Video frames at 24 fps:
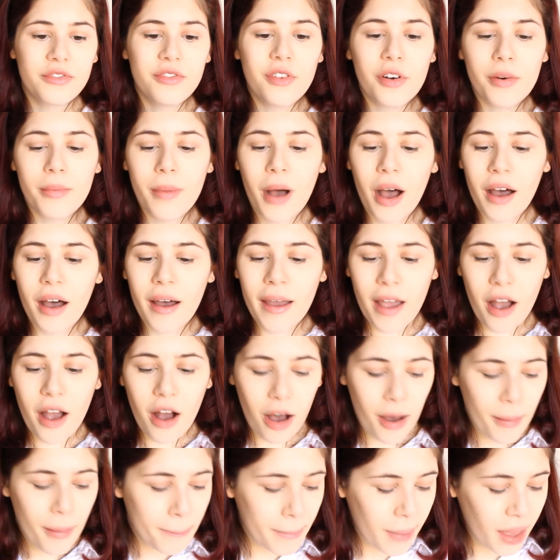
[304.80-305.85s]
from I
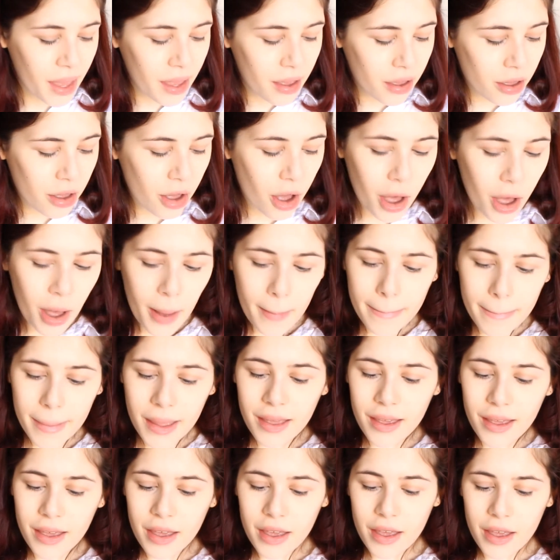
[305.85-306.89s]
Heart Makeup,
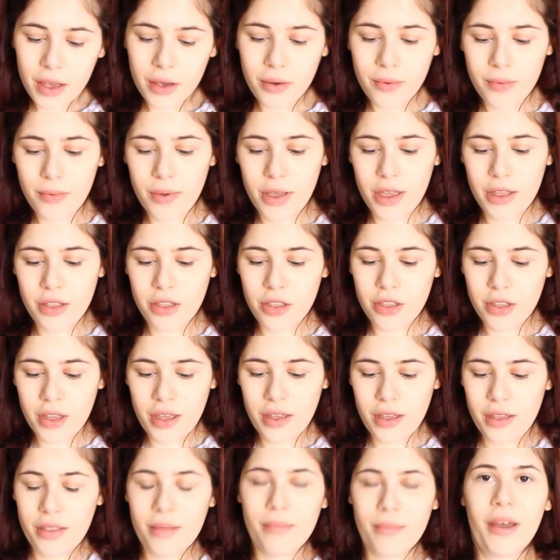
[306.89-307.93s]
which
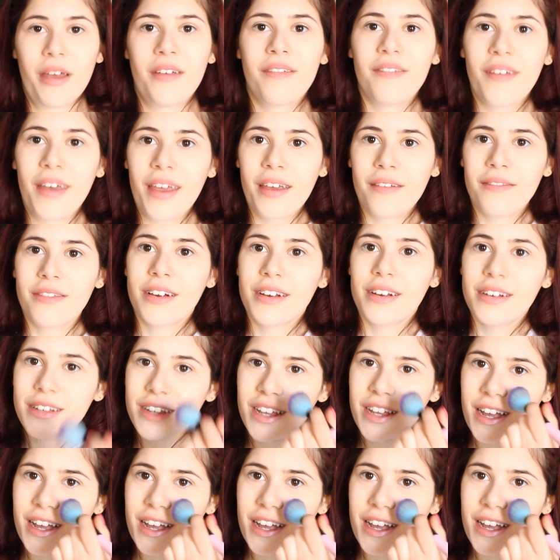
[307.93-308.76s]
is my favourite.